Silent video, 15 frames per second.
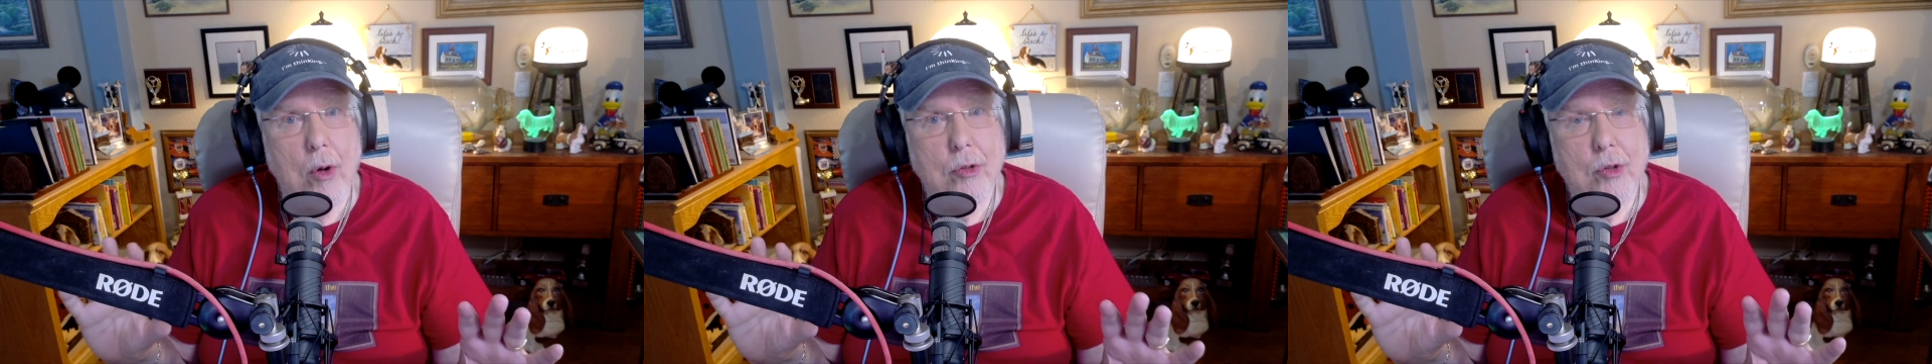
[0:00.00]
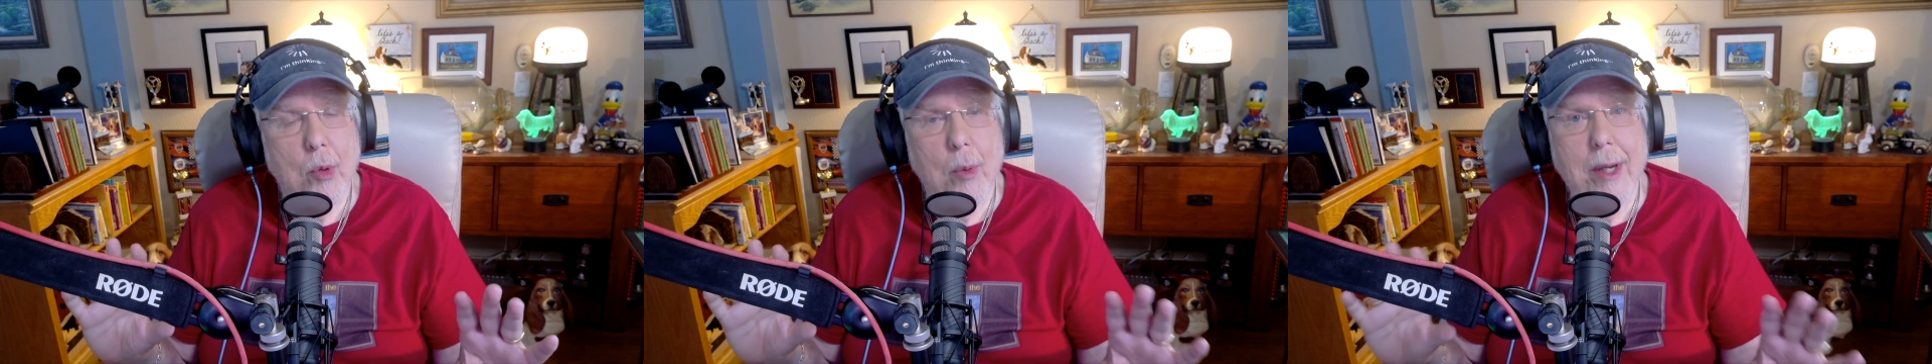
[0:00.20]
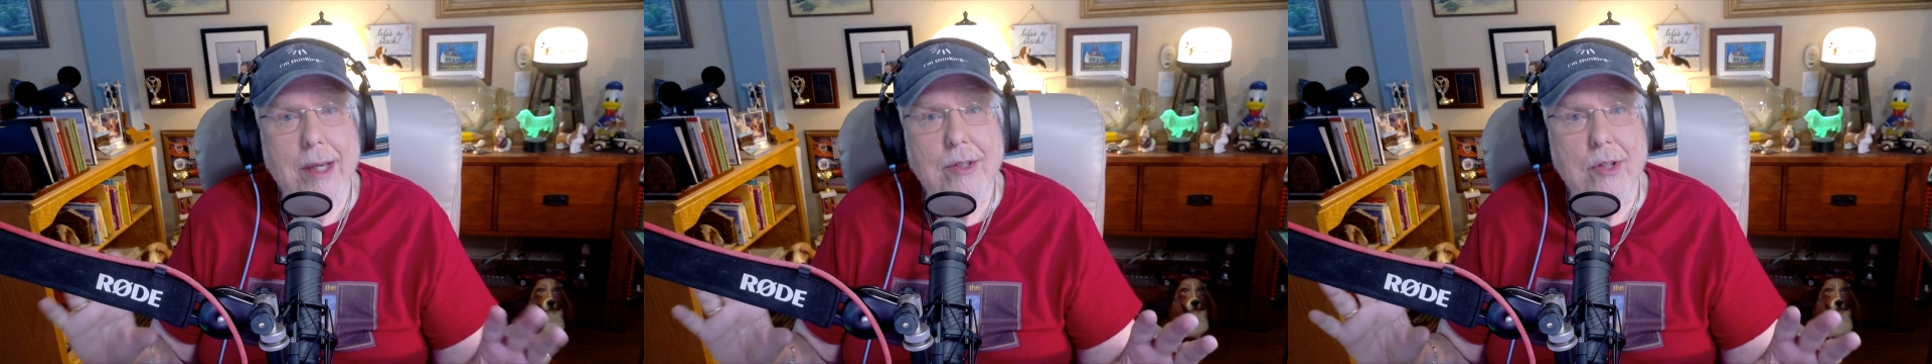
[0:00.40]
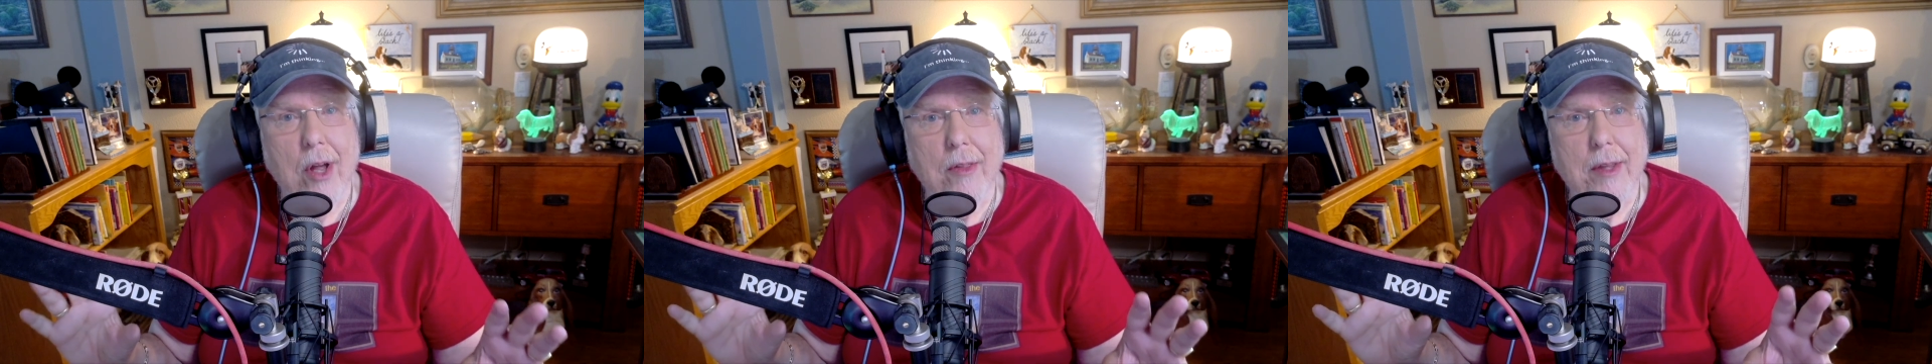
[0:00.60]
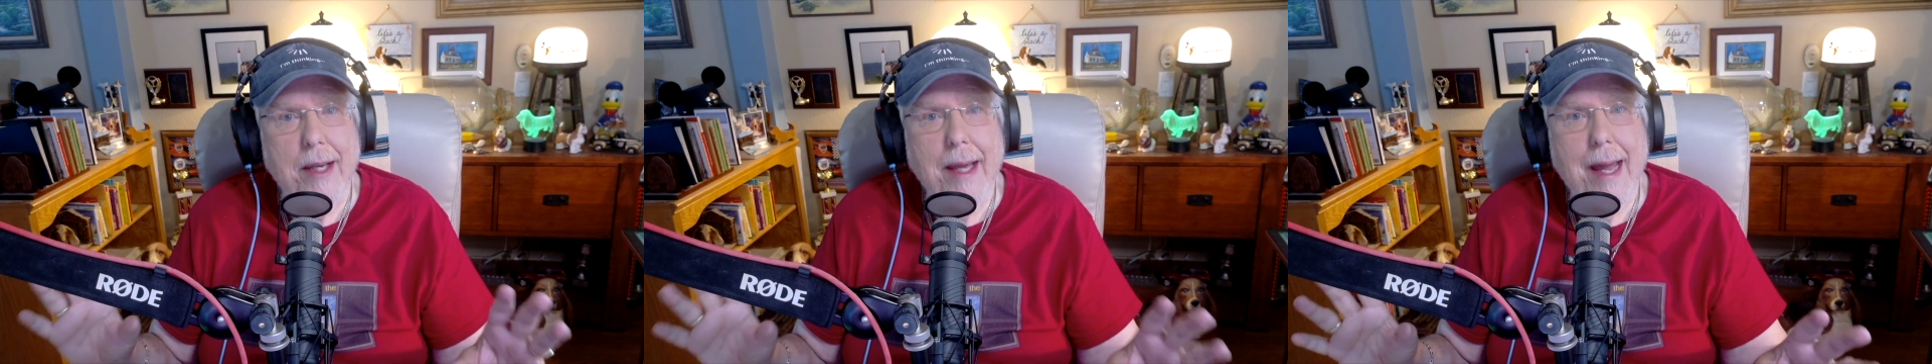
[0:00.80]
tweaks
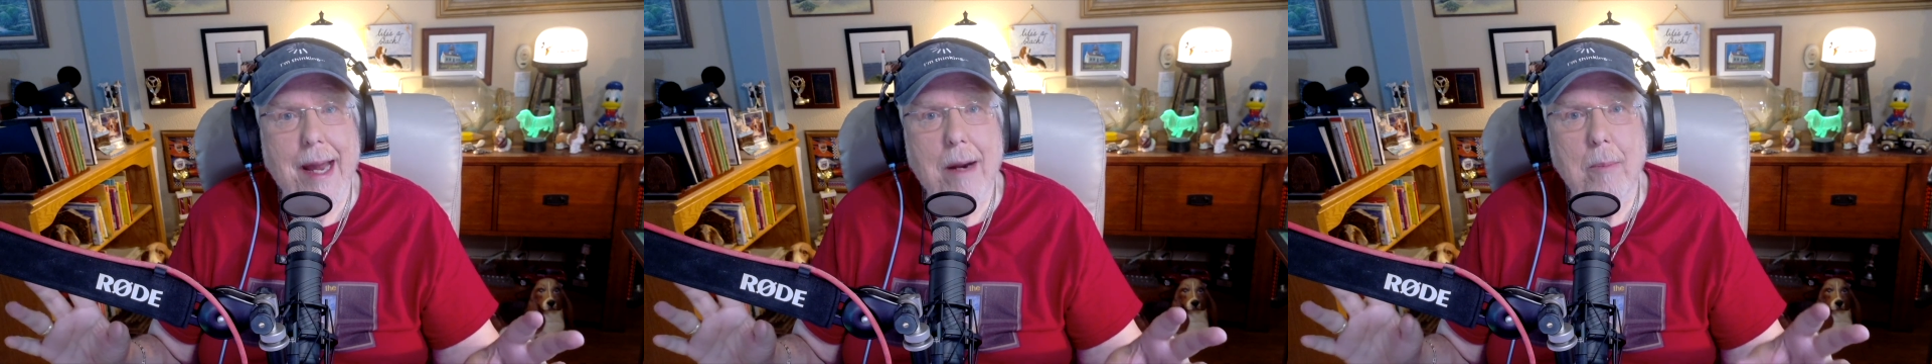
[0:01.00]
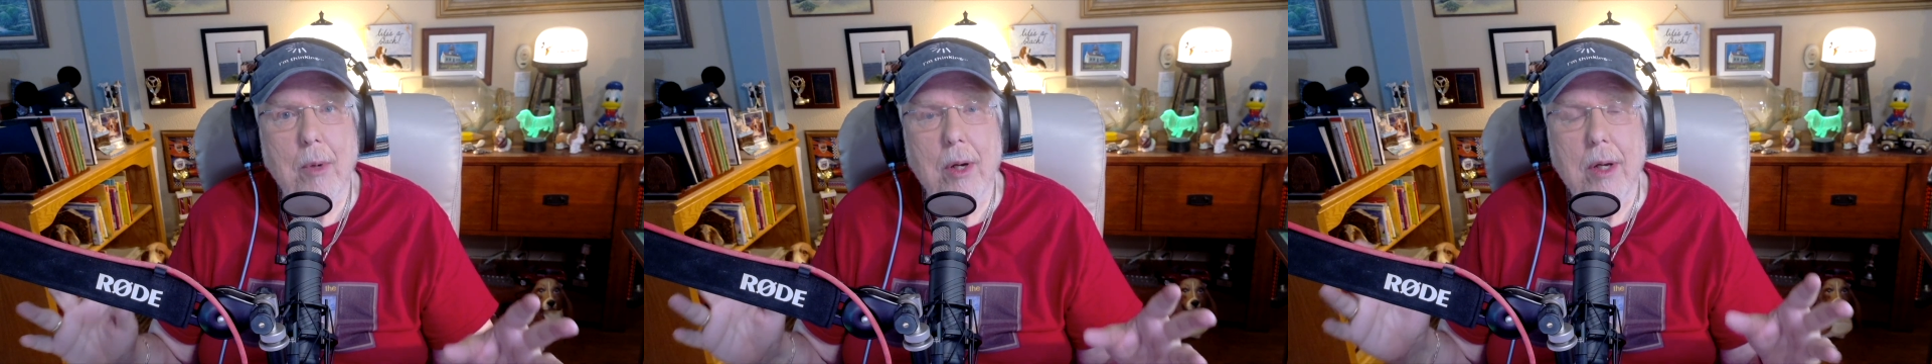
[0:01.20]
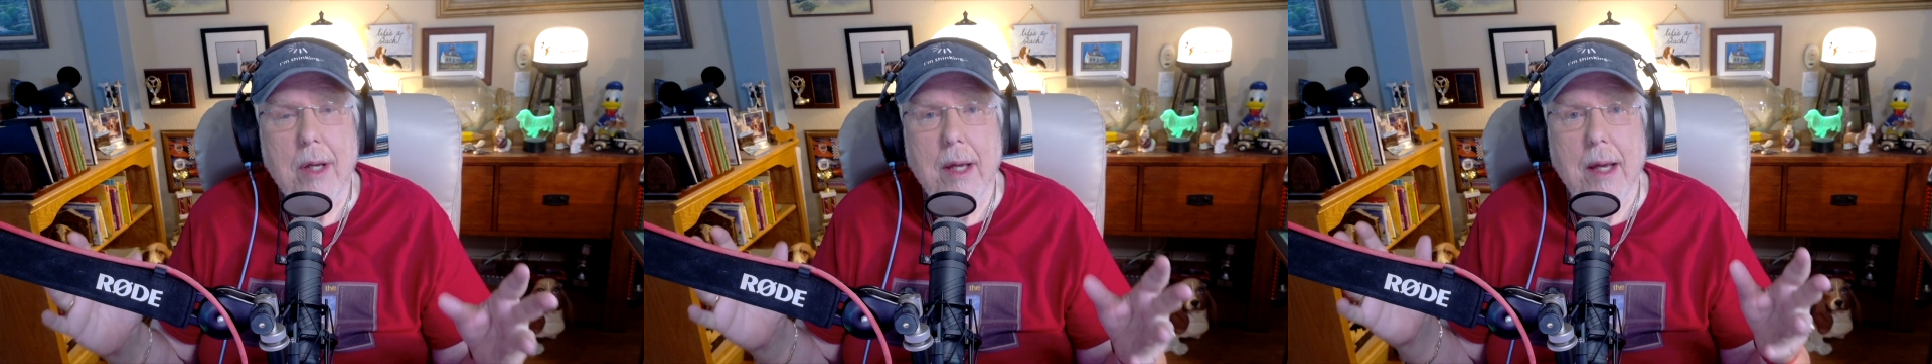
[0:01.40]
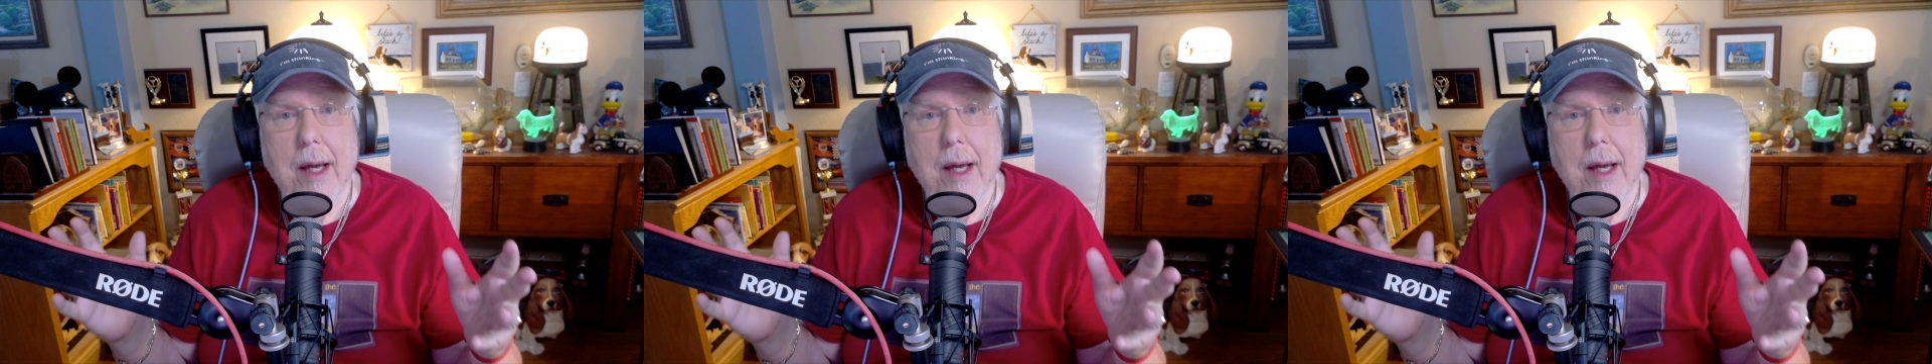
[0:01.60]
on the camera,